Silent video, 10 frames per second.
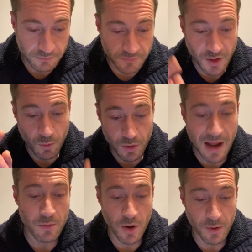you will
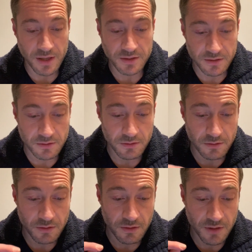now notice
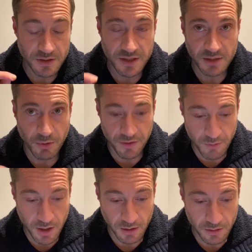there's
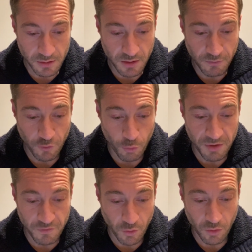6x3,
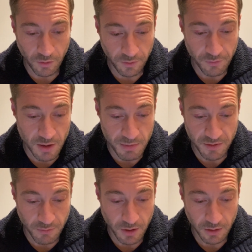4x4,
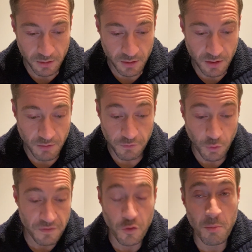3x3,
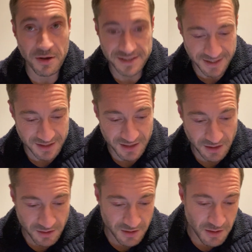44x60,
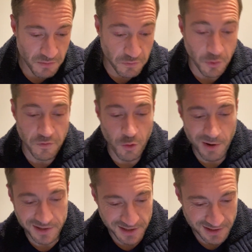
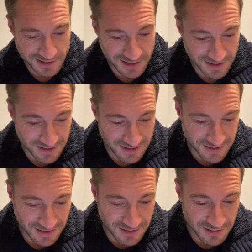44x60,
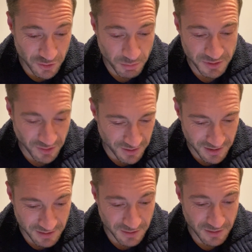
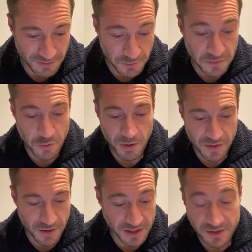double-sided,
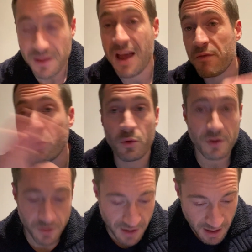44x30. So they have all of the
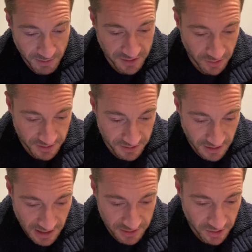new gaming sizes. So
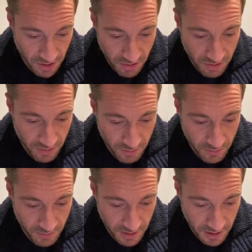let's go
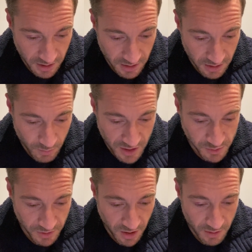where should
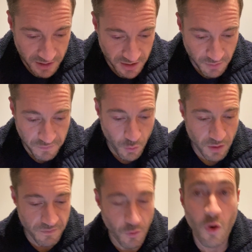we go? Let's go the
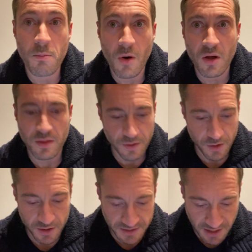
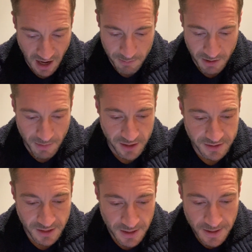44x30 gaming mats.
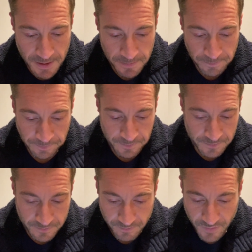
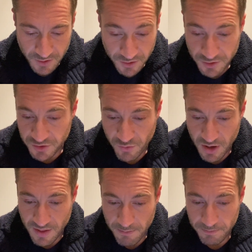So there's 3
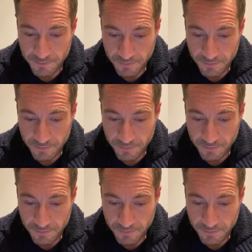of them.